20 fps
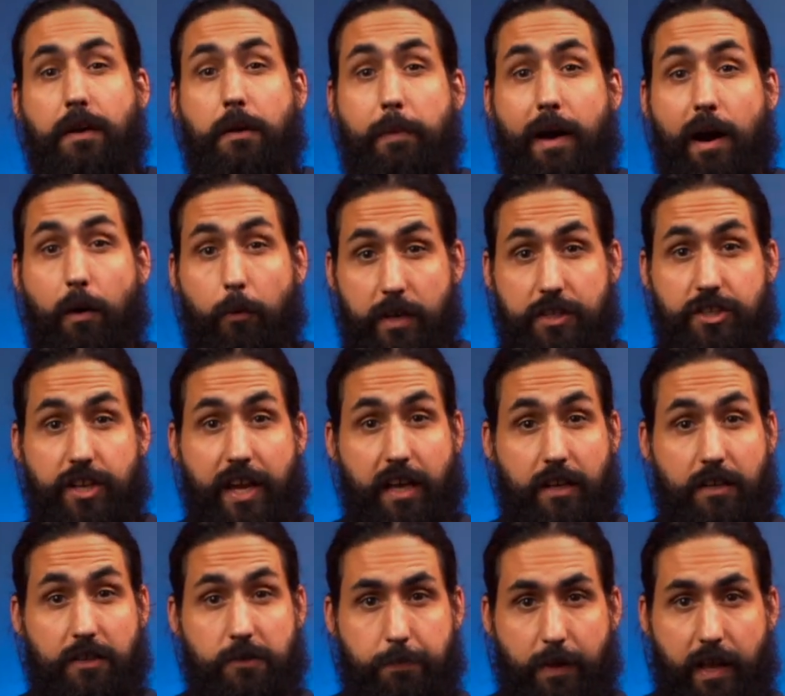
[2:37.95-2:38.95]
about which
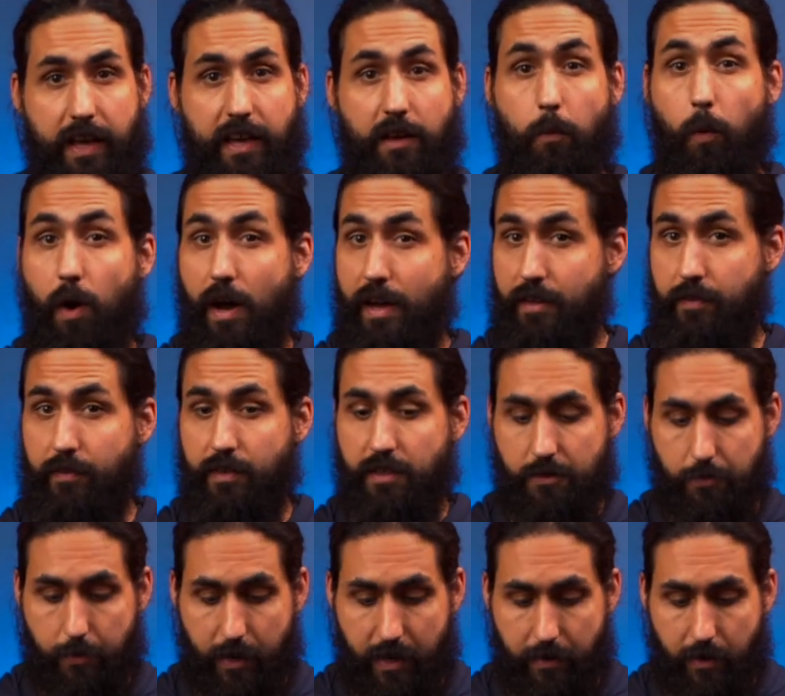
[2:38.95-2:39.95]
hand is playing what in this
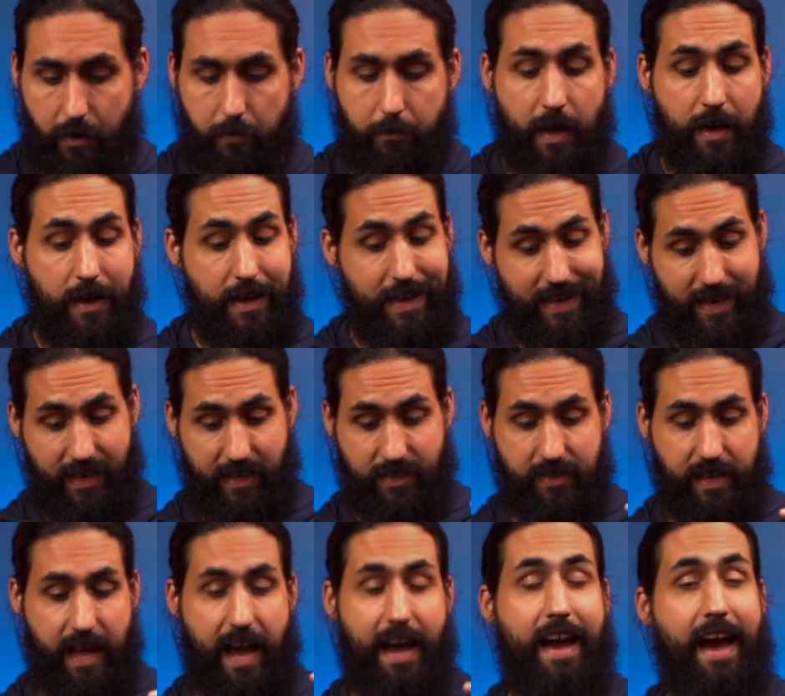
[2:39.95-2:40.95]
rhythm is
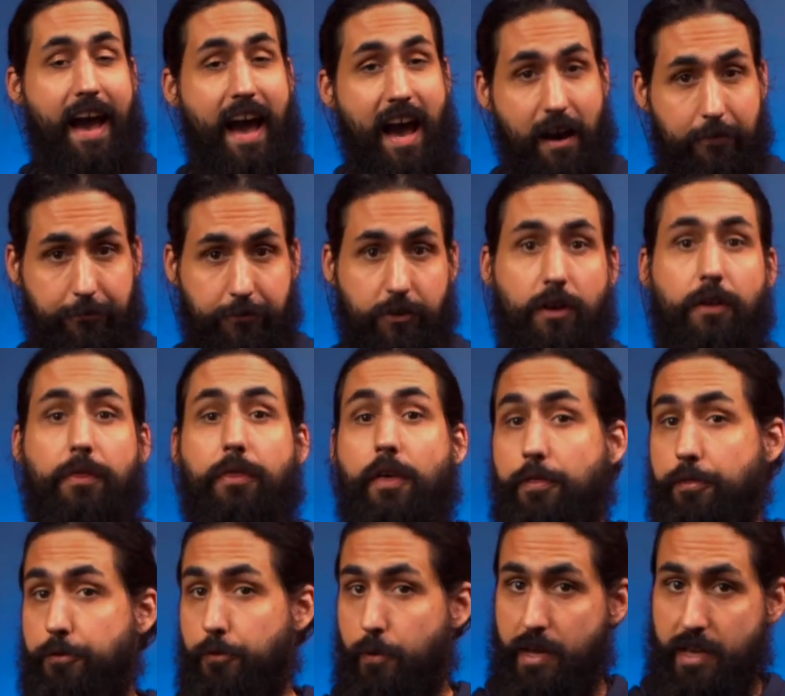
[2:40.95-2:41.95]
that after the
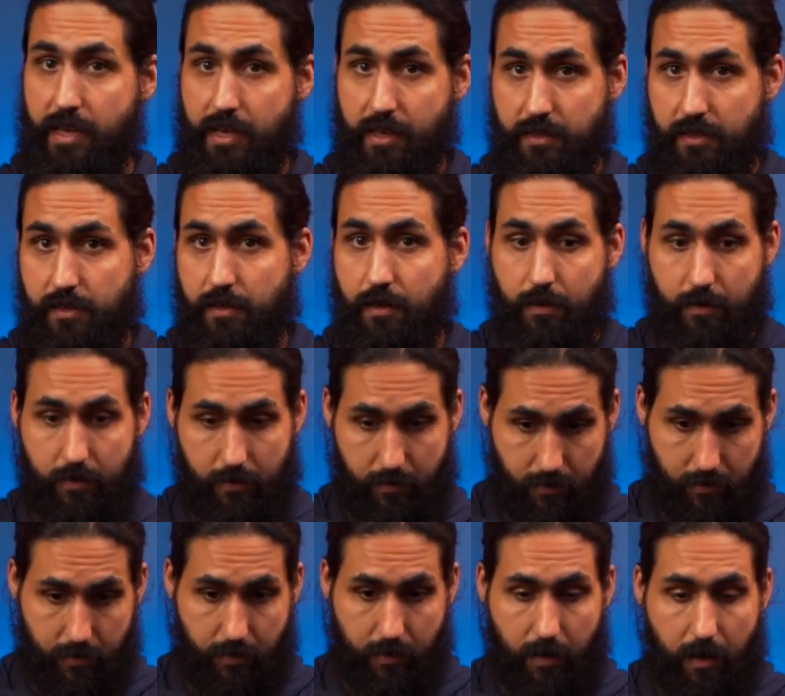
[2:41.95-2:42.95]
3s,
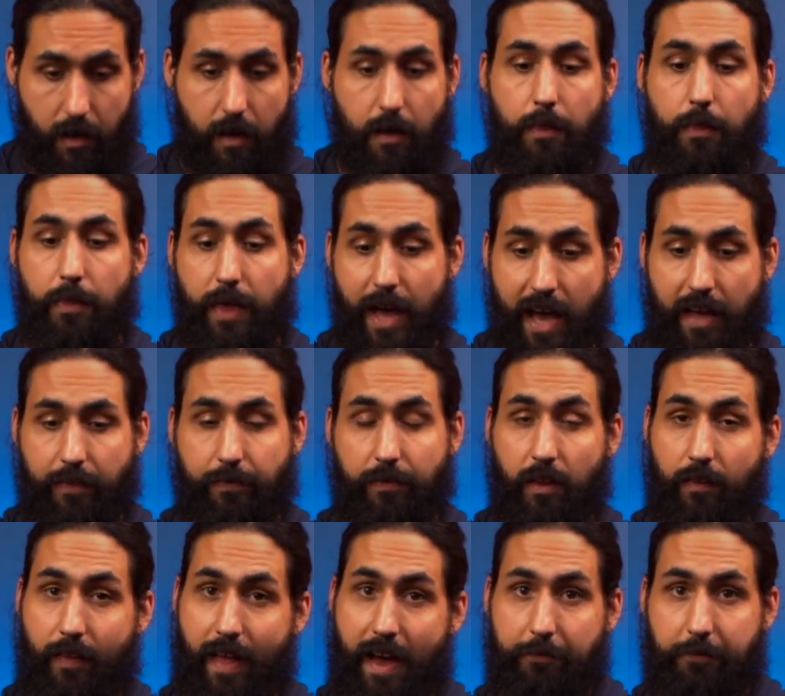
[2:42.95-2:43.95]
then the
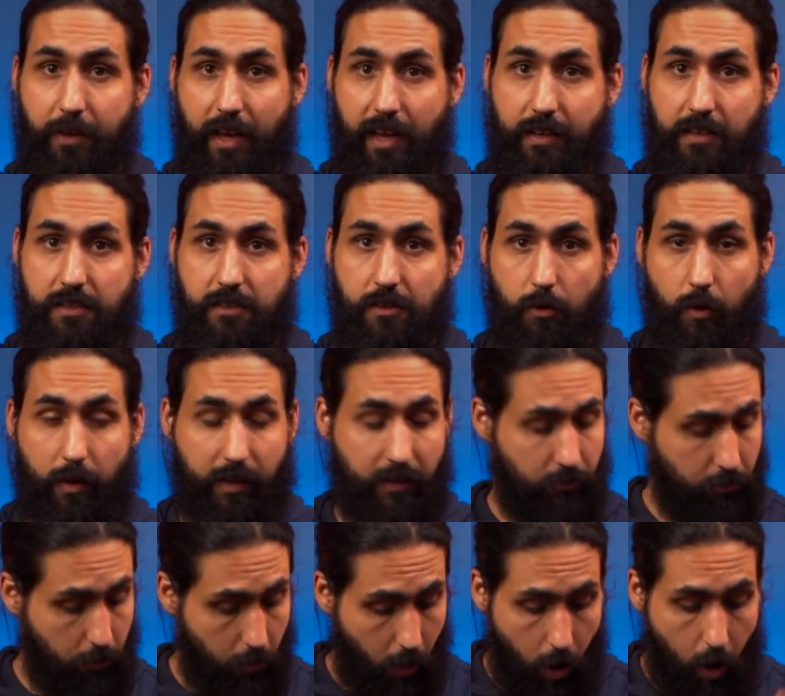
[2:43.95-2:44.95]
left hand is going
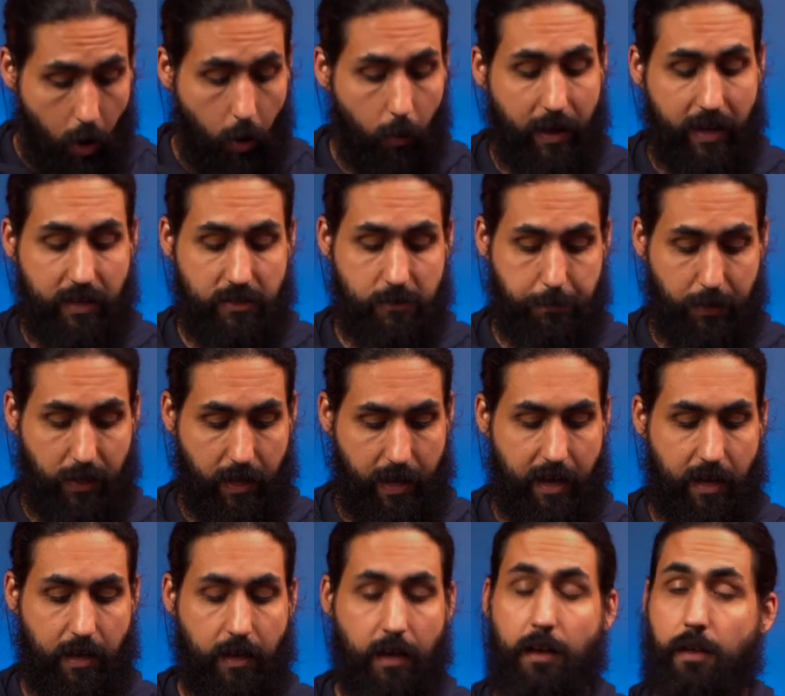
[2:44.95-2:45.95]
to always
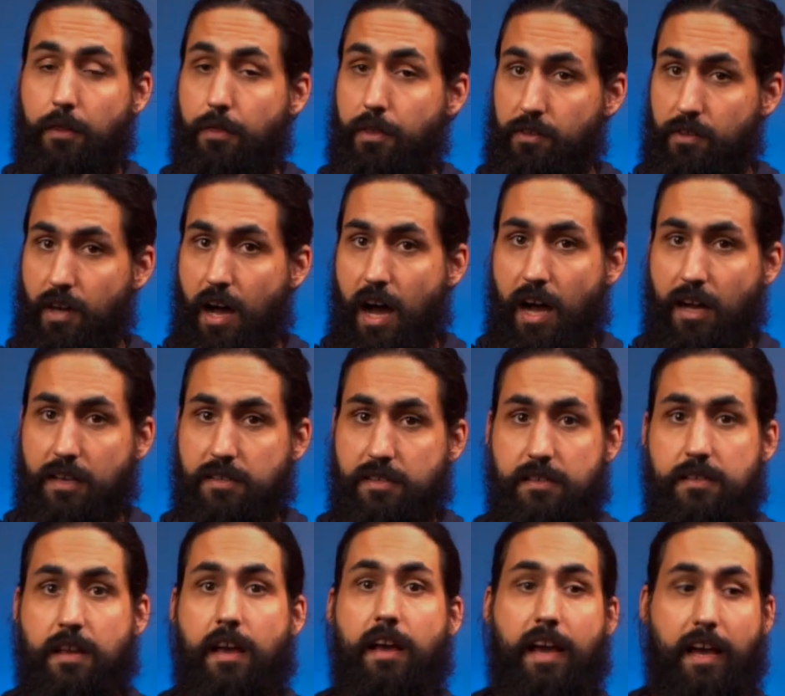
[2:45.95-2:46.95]
play the
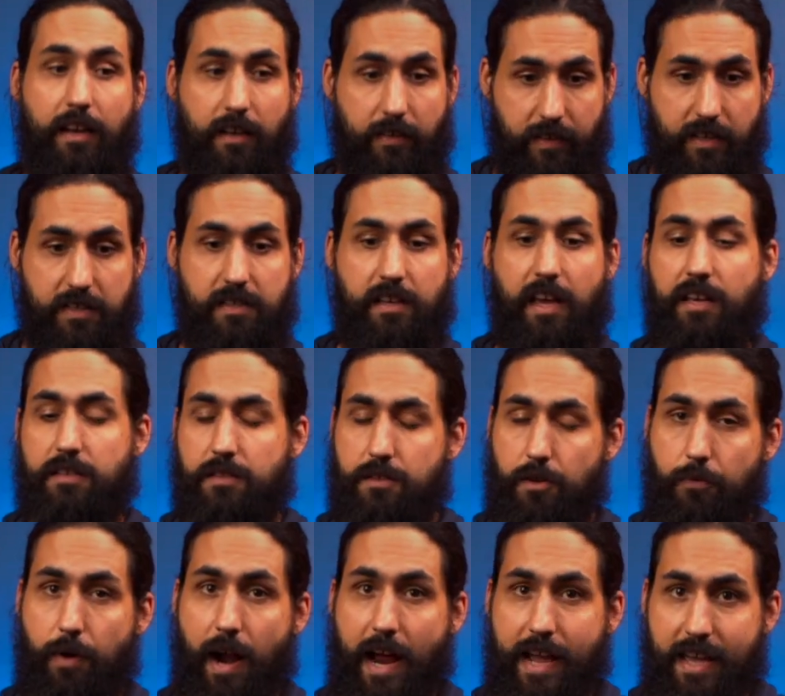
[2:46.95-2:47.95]
talks, and in this case, the
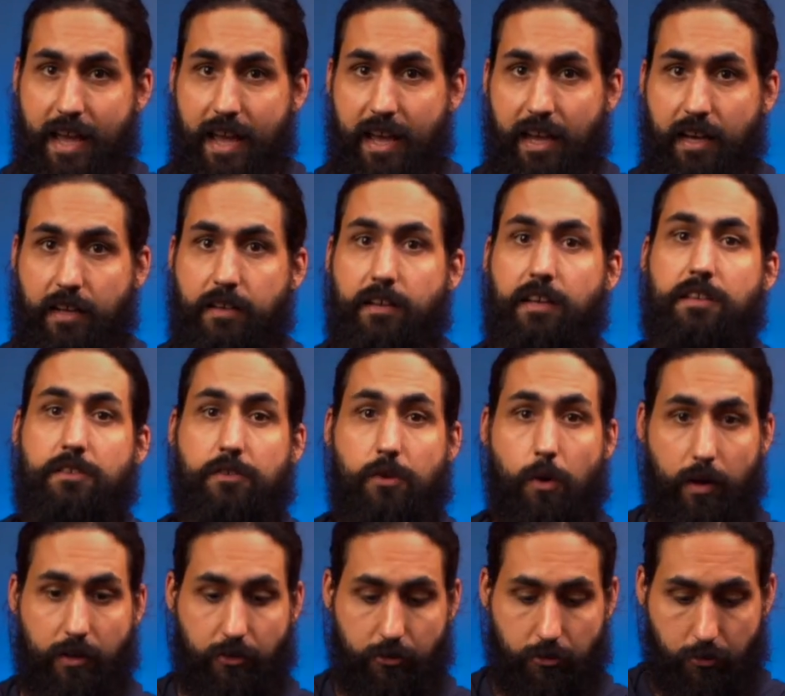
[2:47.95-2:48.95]
right hand is
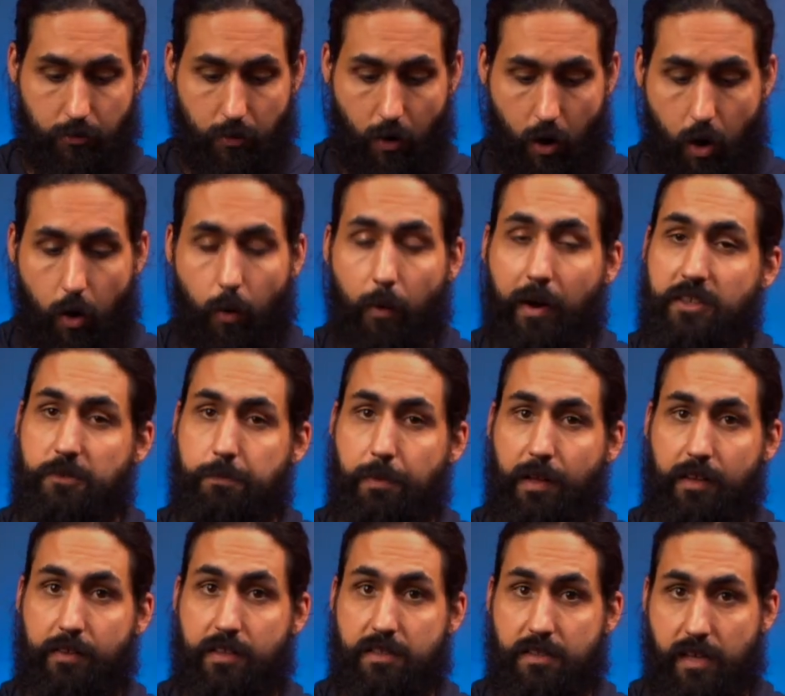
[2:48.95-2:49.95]
going to always
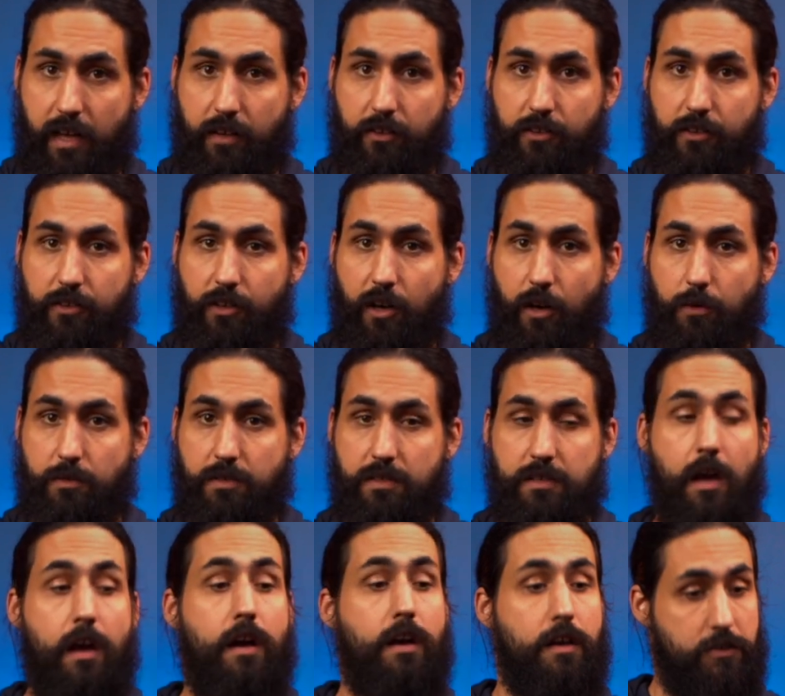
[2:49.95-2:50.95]
play the center tones.
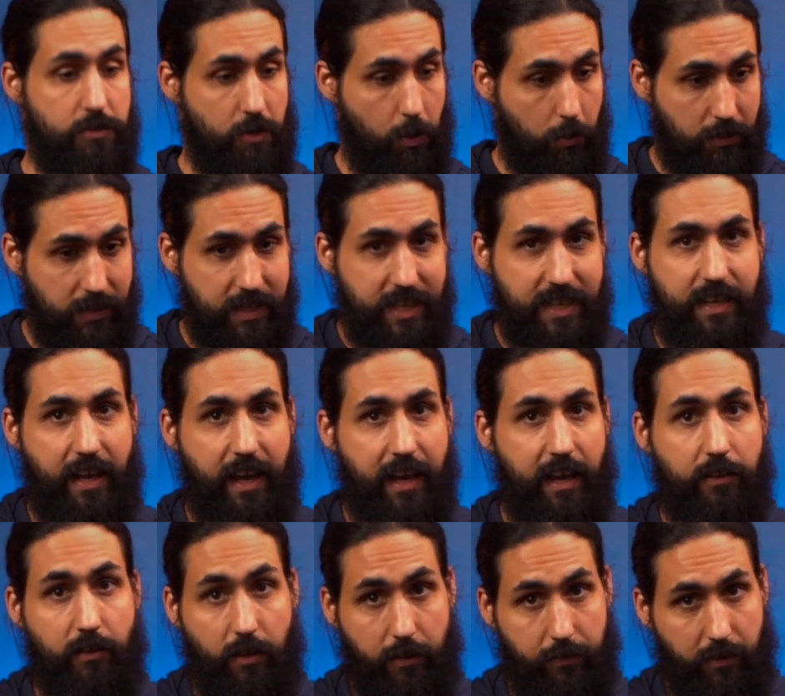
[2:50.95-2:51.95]
So lead
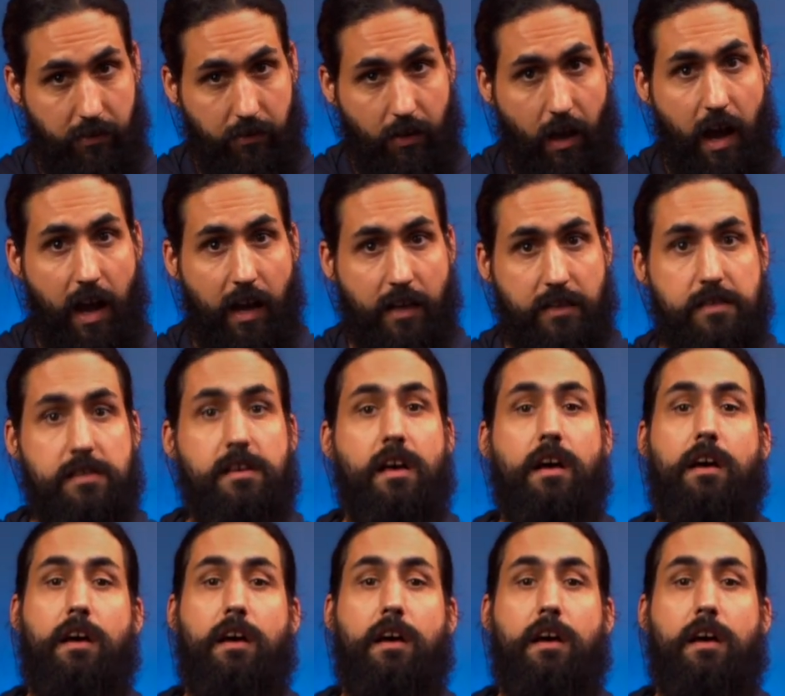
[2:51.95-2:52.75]
hand on the talks